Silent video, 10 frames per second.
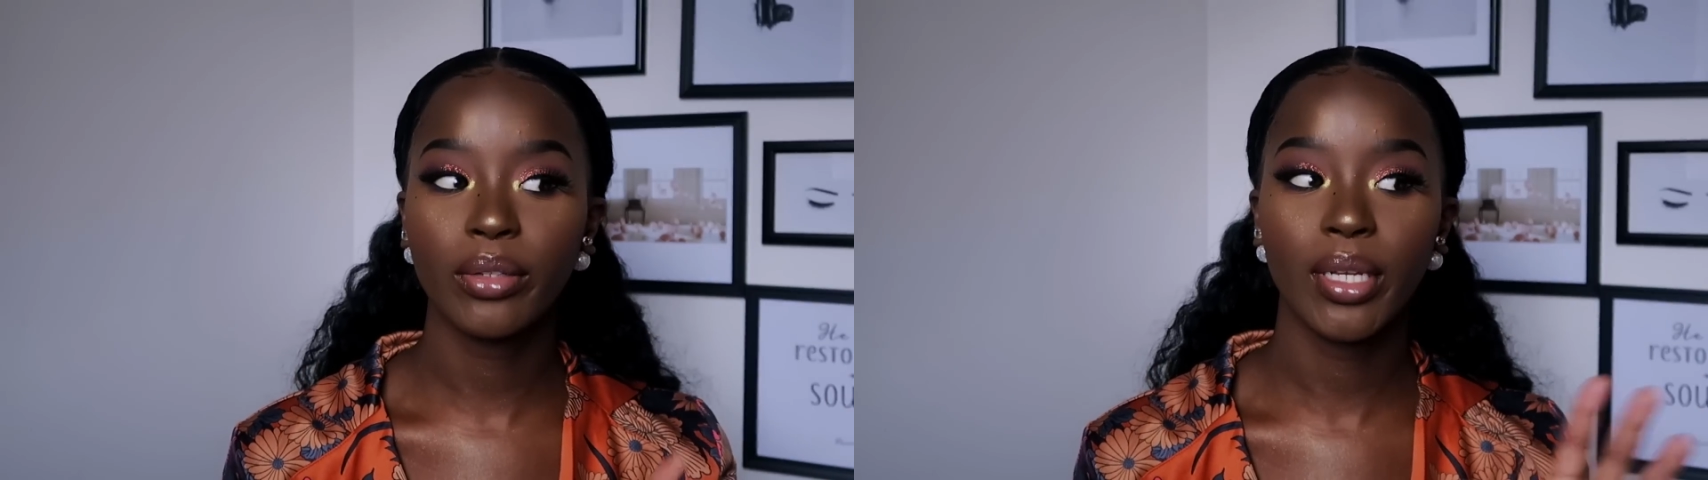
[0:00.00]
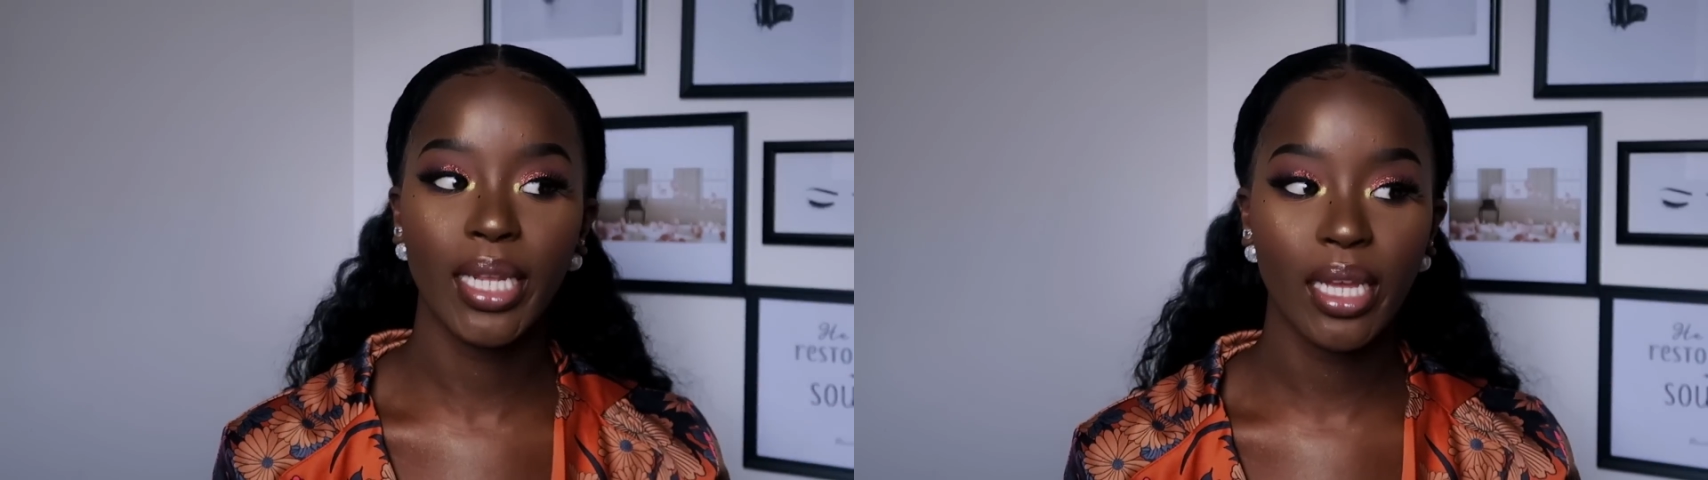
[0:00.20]

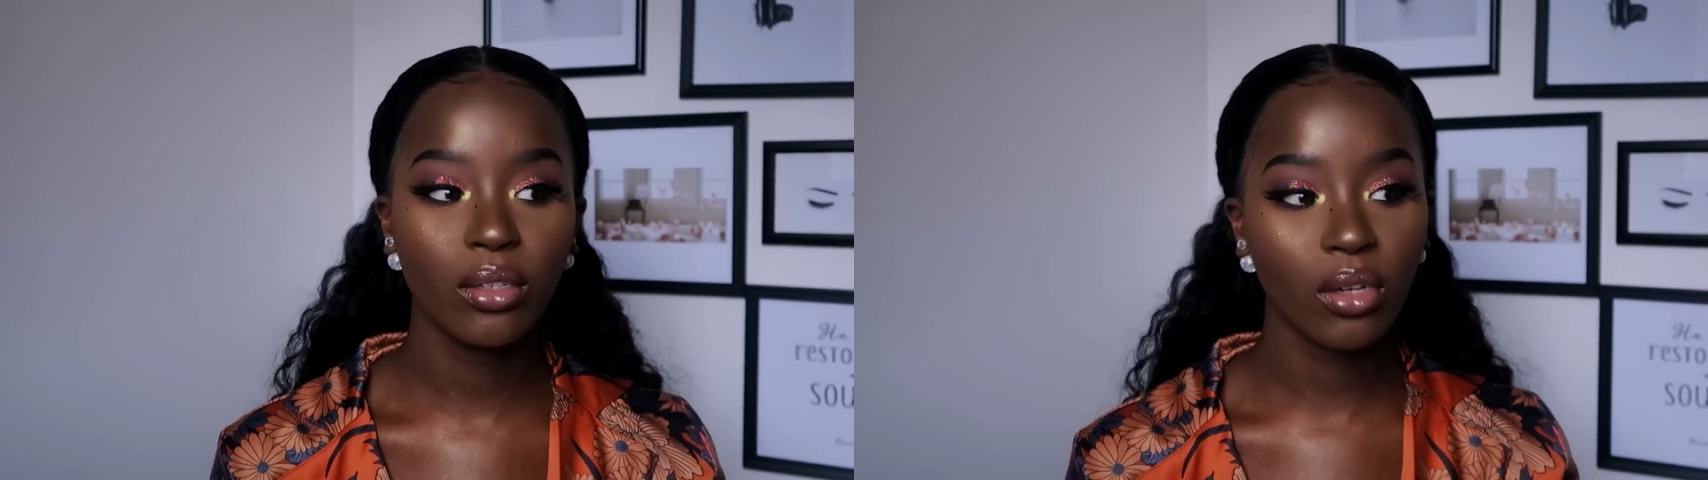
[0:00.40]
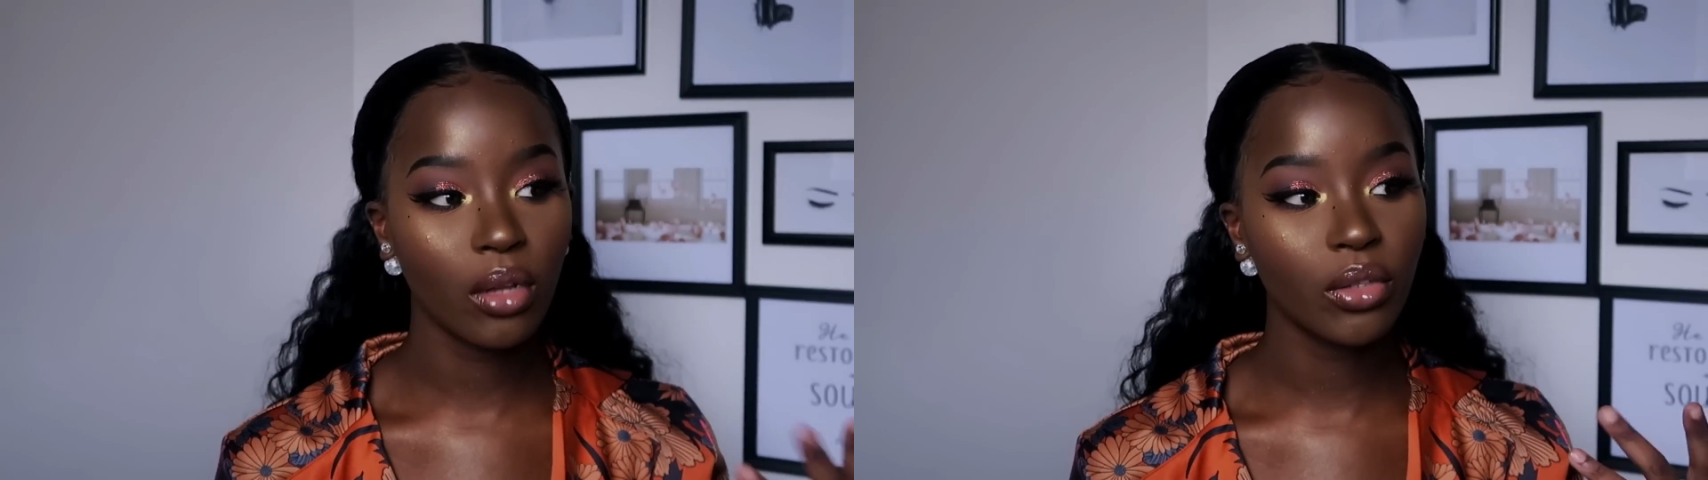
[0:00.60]
so I didn't get
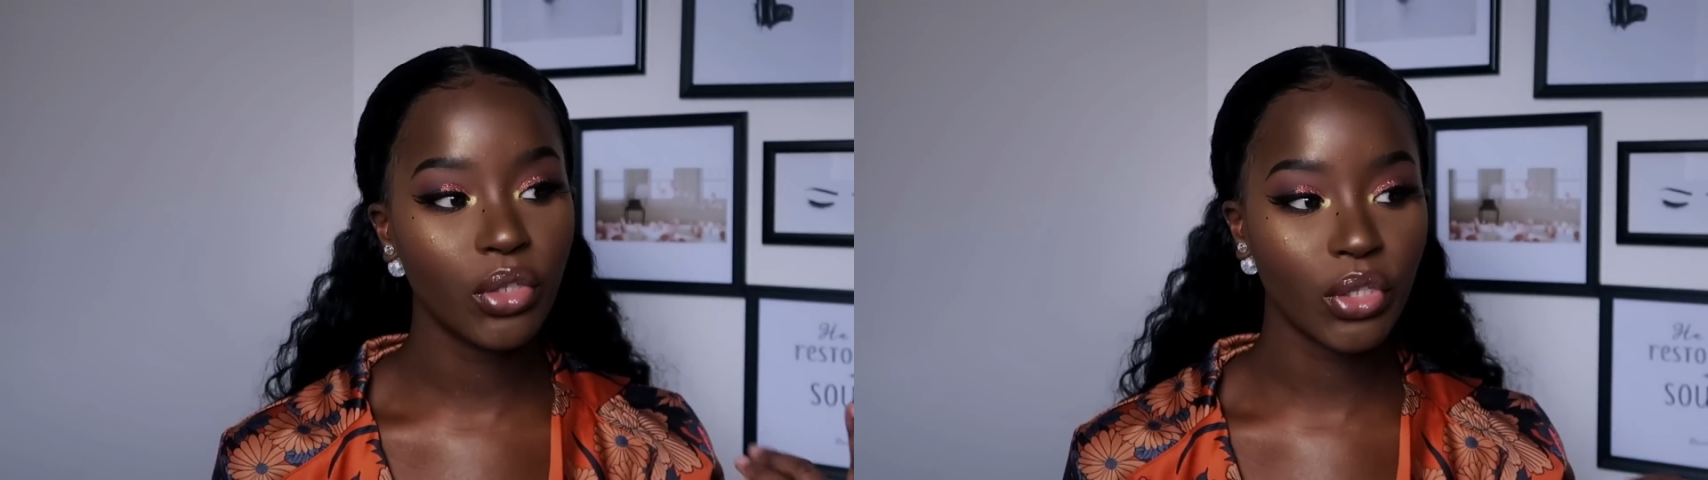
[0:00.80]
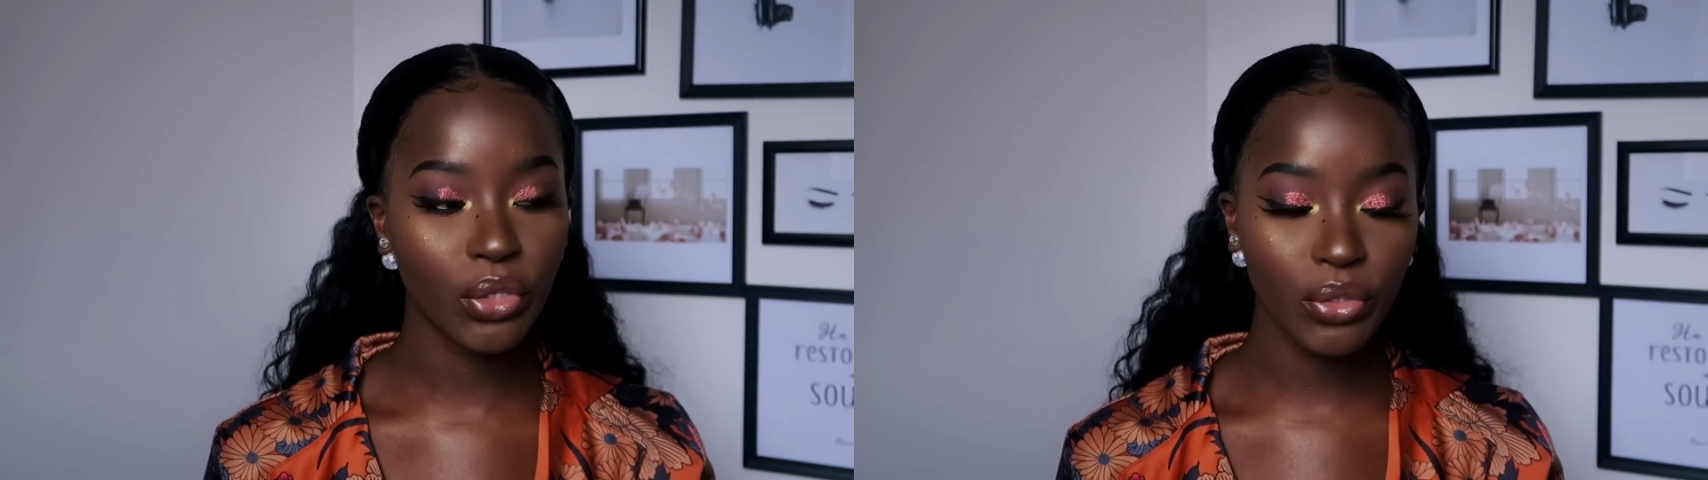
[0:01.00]
a chance
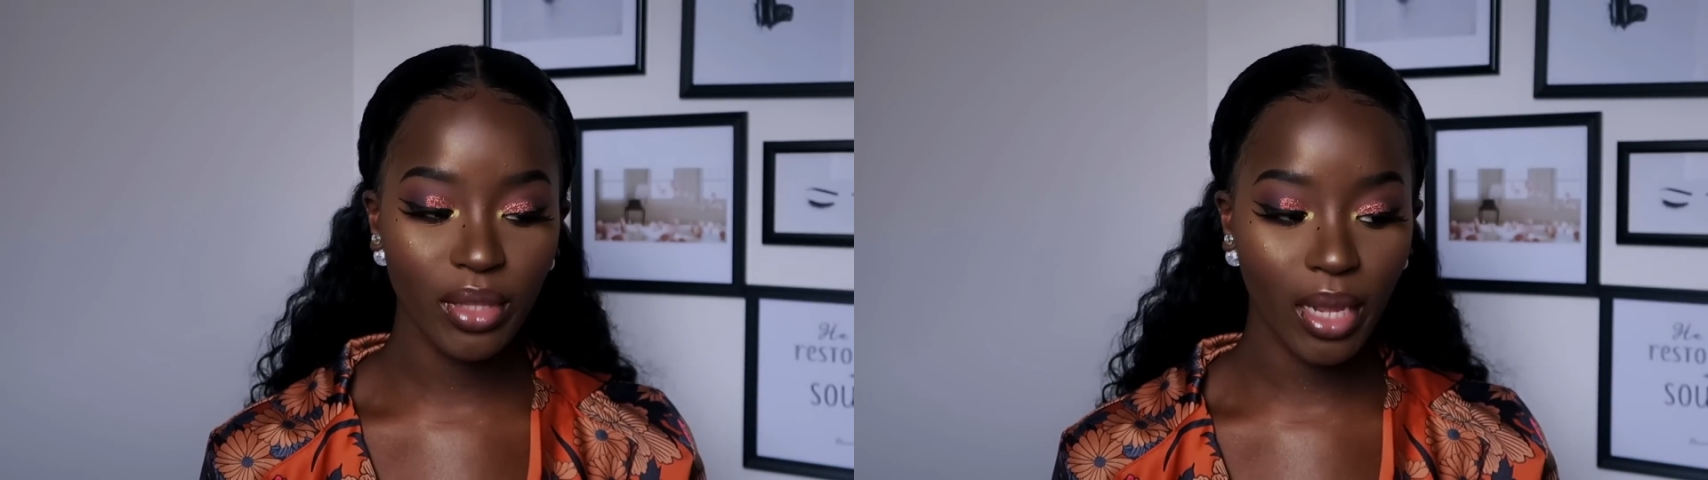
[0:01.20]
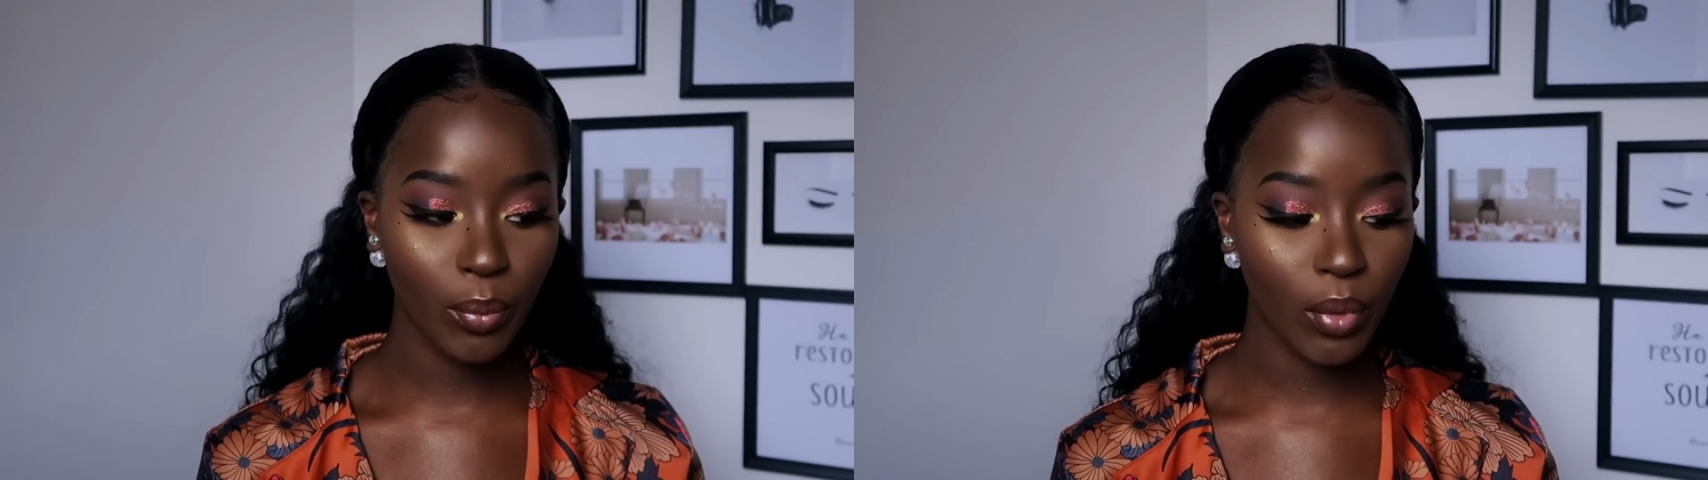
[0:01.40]
to use
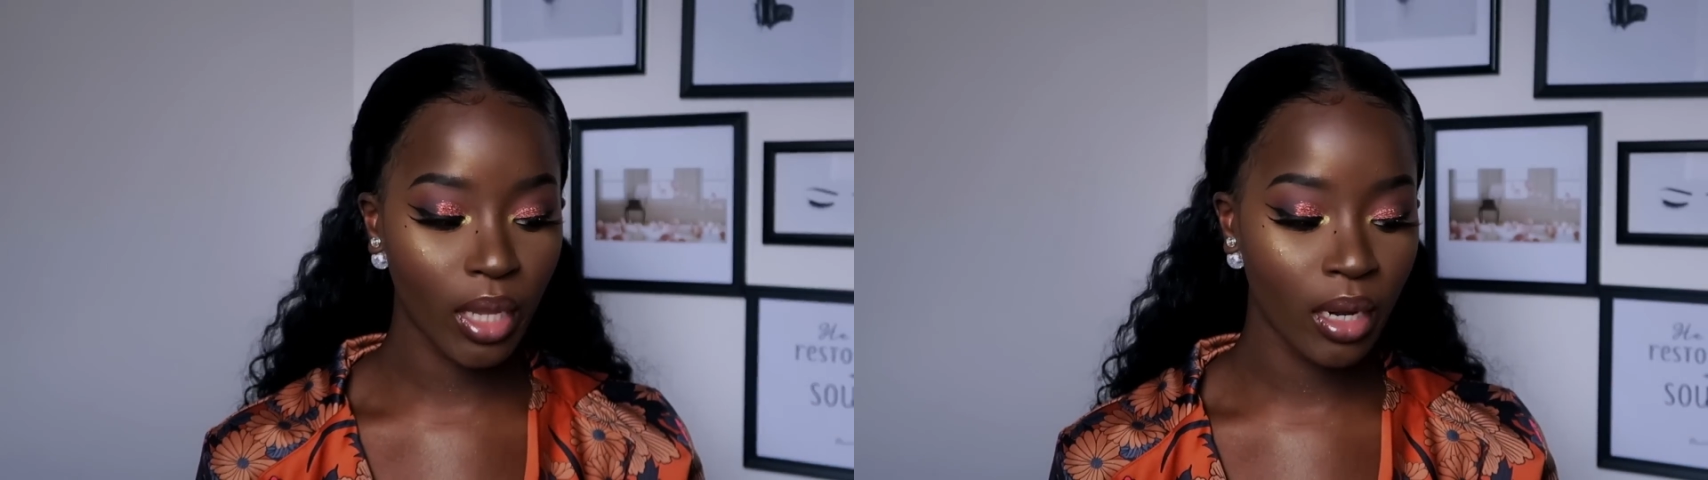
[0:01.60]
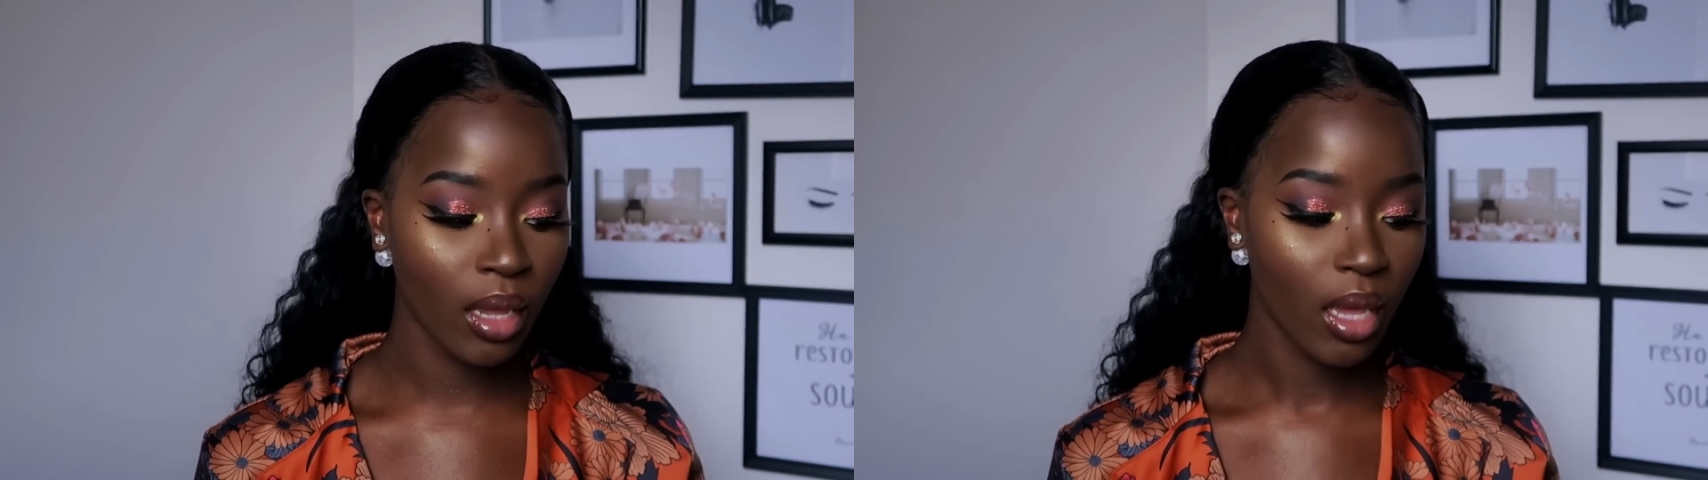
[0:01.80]
that
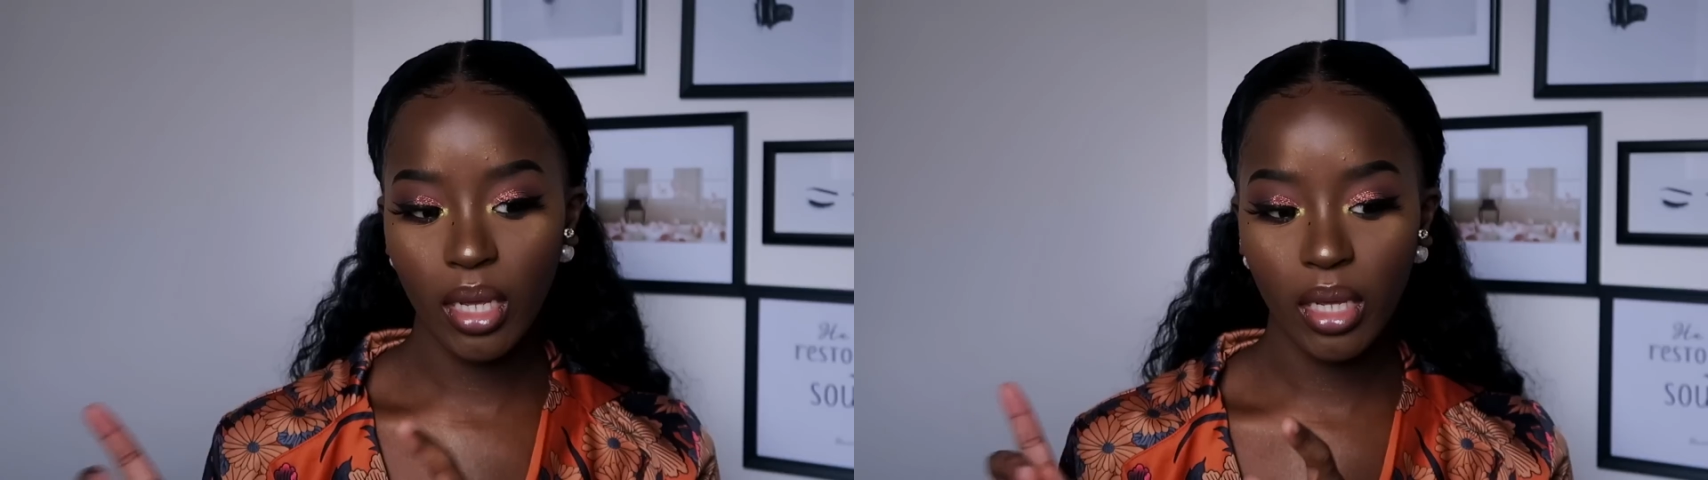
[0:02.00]
one.